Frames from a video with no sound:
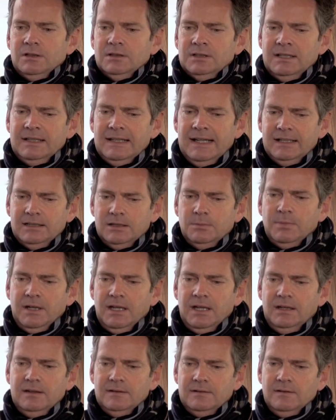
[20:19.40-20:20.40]
on a net
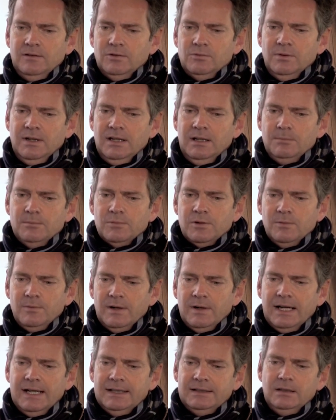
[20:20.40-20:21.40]
basis really
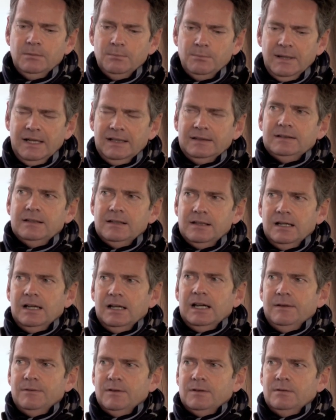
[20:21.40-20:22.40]
providing better
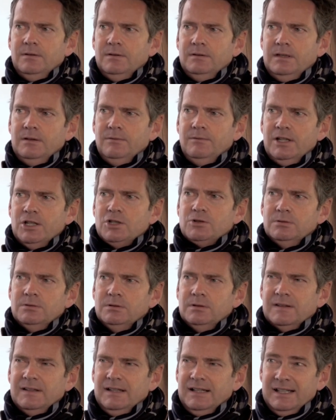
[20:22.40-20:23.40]
lives to
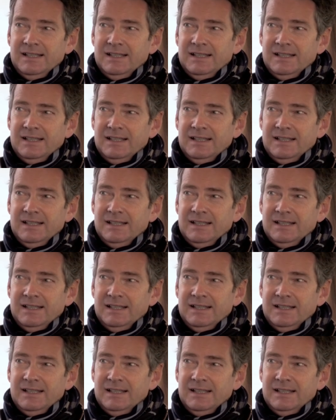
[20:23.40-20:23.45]
individuals